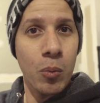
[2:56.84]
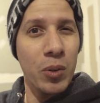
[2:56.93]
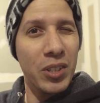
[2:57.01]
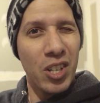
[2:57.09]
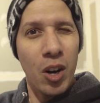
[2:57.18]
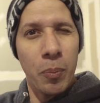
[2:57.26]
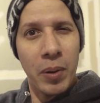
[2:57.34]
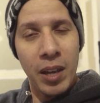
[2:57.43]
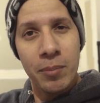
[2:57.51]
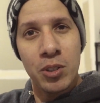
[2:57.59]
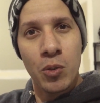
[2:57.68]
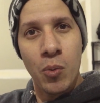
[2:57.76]
which
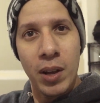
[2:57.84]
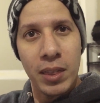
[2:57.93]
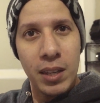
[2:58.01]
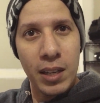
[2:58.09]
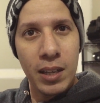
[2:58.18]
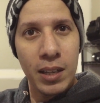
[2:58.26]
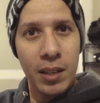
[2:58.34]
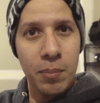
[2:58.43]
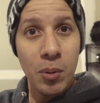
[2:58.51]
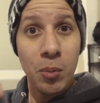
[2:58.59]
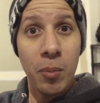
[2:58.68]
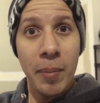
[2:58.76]
RPMs you want the
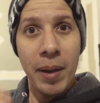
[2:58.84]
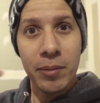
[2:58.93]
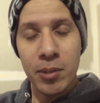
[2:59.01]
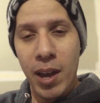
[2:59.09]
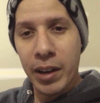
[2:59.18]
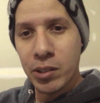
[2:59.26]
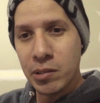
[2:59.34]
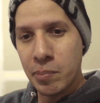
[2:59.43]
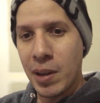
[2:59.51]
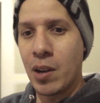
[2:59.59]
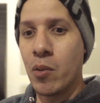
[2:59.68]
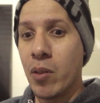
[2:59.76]
Burble map to actually
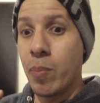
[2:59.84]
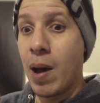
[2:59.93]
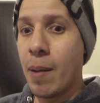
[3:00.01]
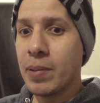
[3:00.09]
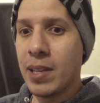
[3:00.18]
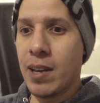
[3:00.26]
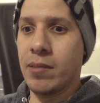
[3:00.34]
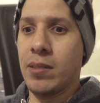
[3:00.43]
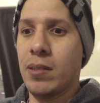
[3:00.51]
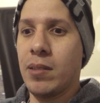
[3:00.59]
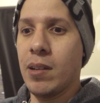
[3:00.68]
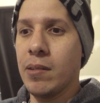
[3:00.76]
make all the pop
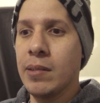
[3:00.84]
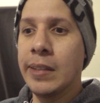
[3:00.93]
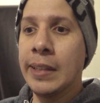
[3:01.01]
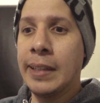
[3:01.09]
sounds. So